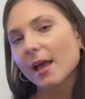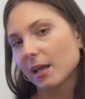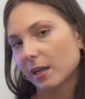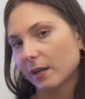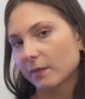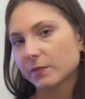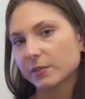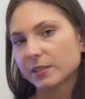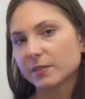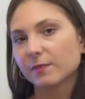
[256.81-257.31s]

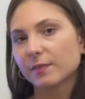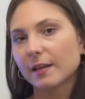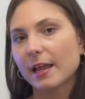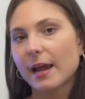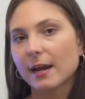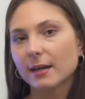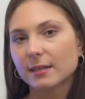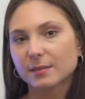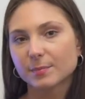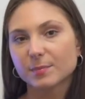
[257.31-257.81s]
And I've just
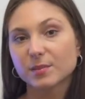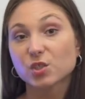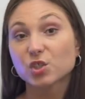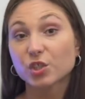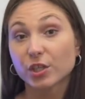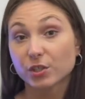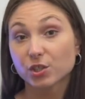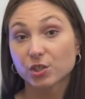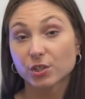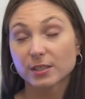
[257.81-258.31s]
flagged some
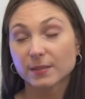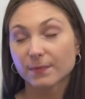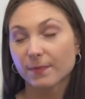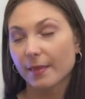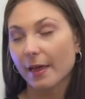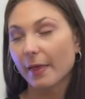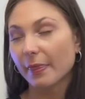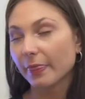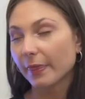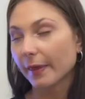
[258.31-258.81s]
suggestions for
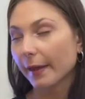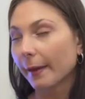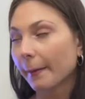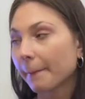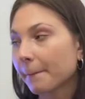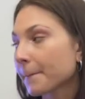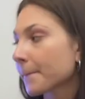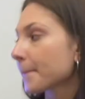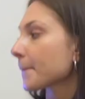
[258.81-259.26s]
that there.